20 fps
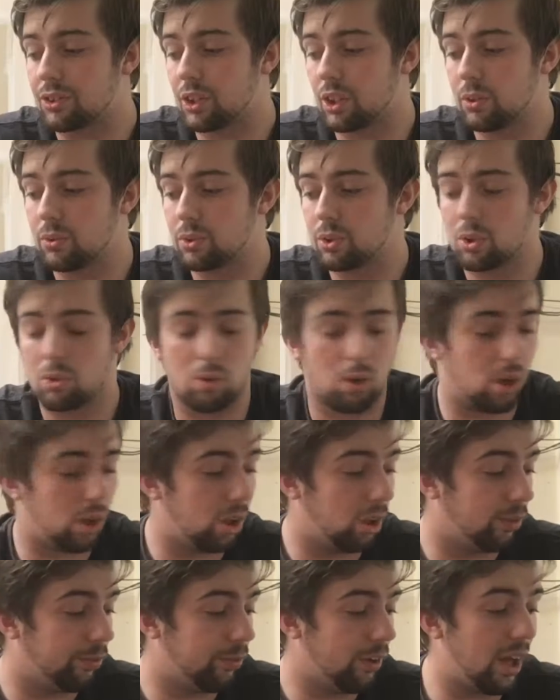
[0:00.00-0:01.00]
total
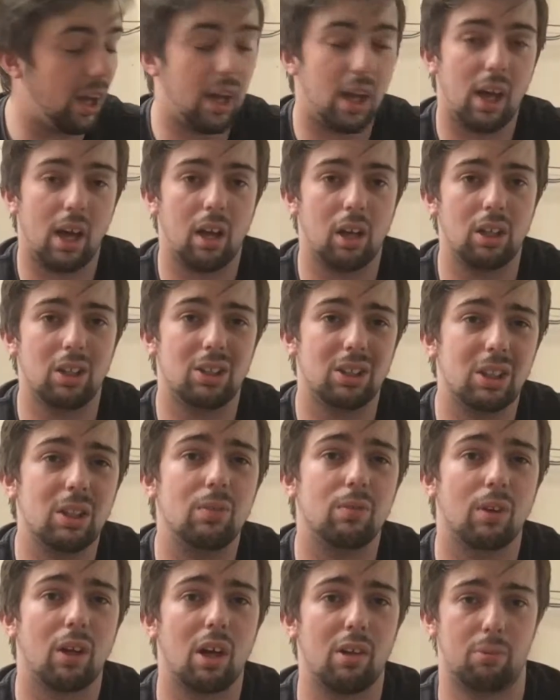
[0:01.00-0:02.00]
of
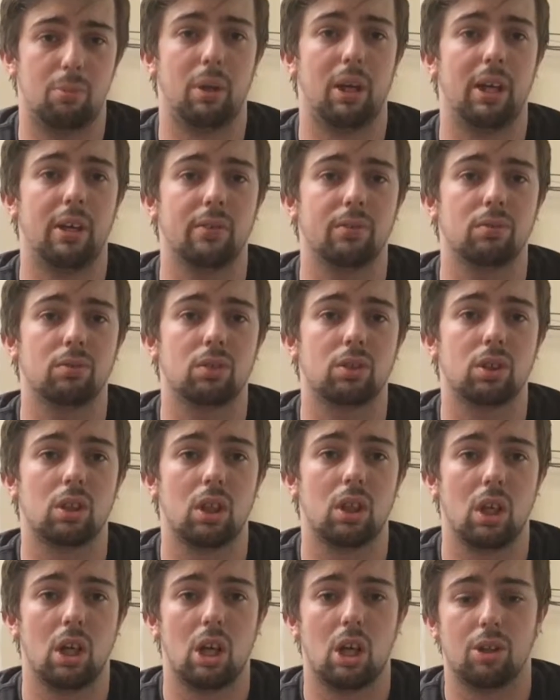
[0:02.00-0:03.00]
£85, £25
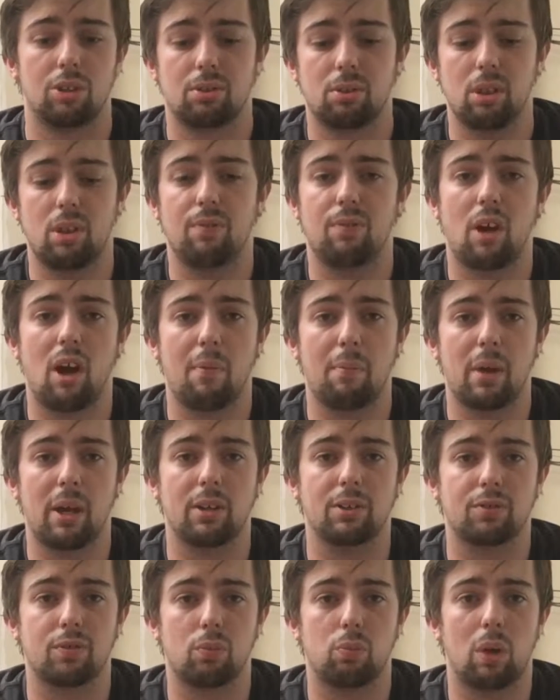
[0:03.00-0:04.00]

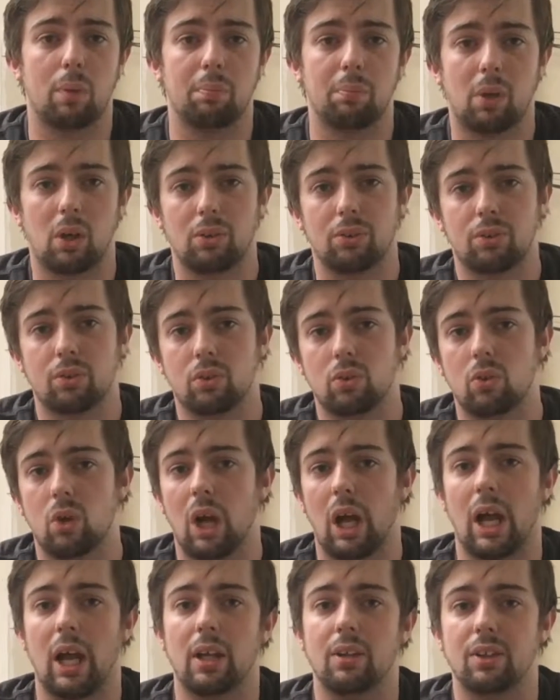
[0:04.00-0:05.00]
for one bundle
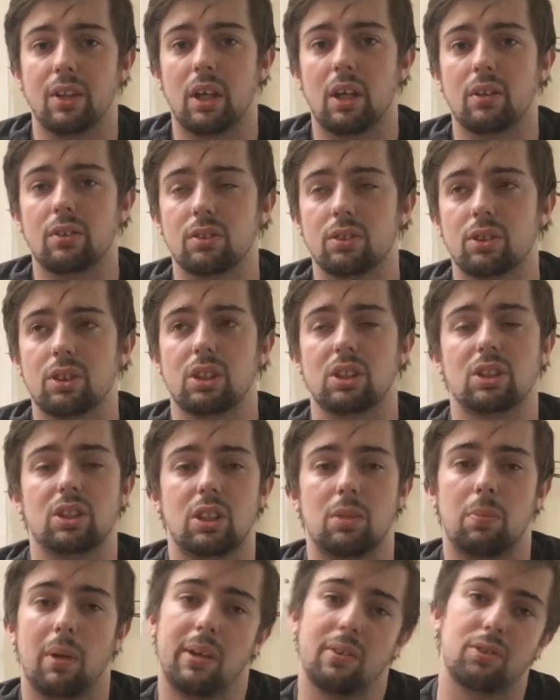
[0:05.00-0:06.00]
and £60
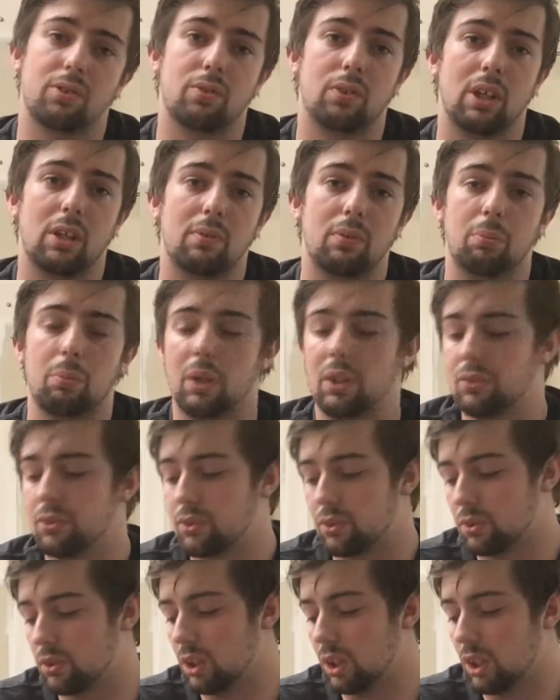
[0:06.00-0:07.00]
for the other
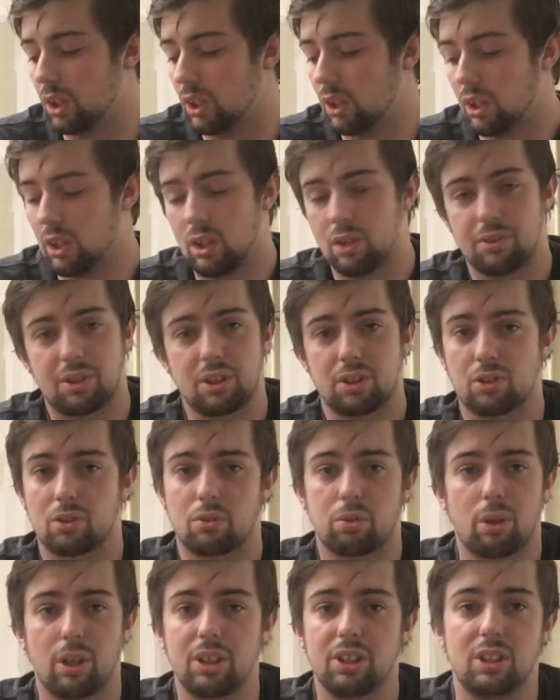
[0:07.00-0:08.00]
bundle. Just
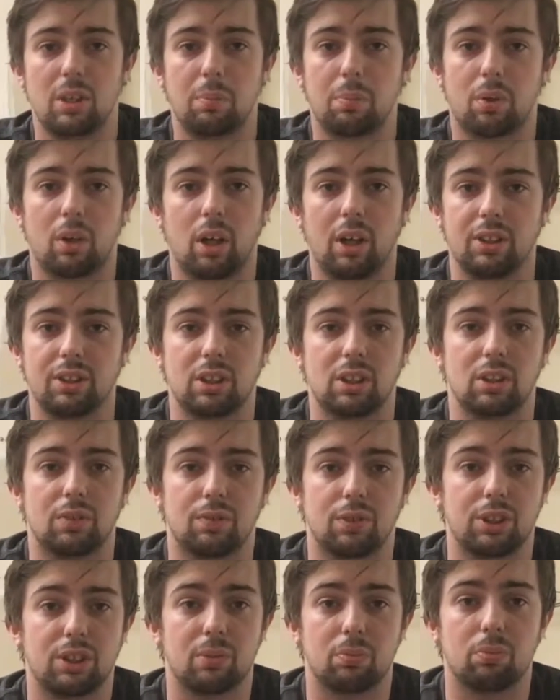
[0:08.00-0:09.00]
crazy prices
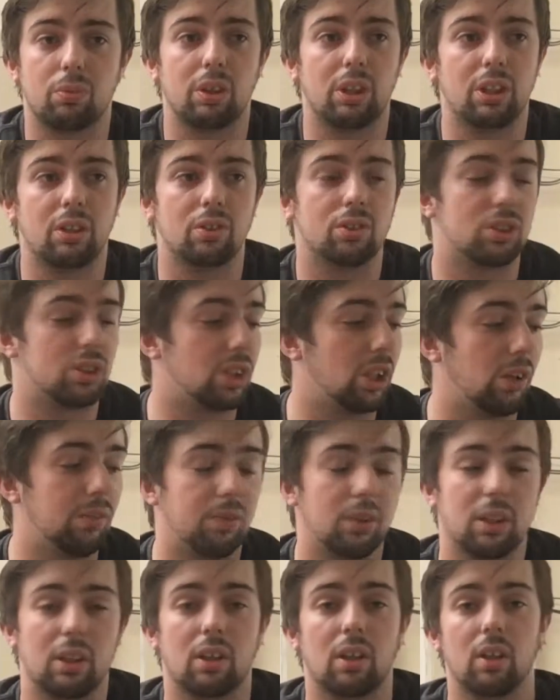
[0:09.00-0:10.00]
for some really good stuff
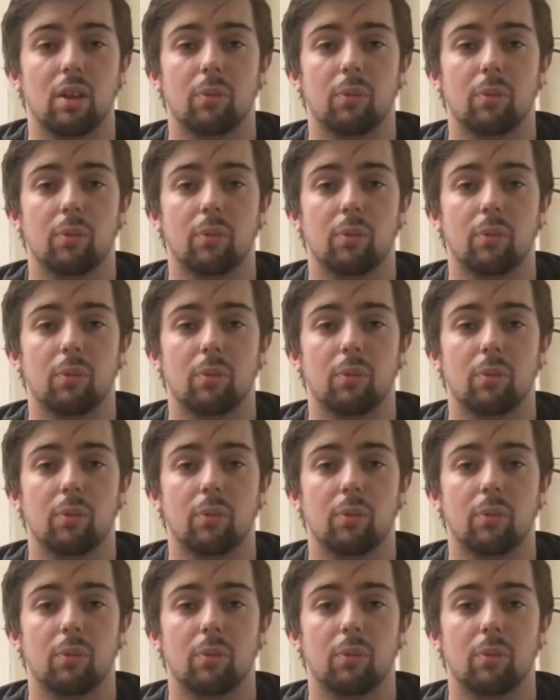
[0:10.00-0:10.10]
here.